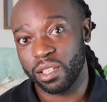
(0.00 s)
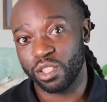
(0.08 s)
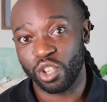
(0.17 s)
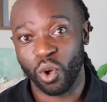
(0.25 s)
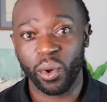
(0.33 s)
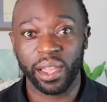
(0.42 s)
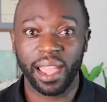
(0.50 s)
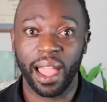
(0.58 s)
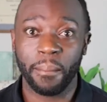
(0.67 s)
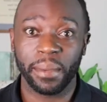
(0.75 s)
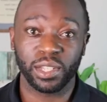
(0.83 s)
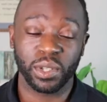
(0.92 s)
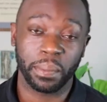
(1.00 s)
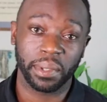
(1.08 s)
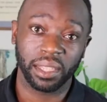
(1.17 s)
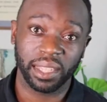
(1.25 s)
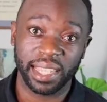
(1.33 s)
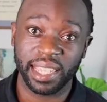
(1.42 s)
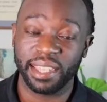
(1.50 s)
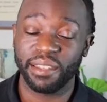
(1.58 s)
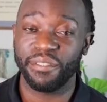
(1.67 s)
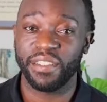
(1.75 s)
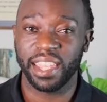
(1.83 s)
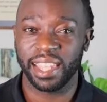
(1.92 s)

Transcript: showing how much we believe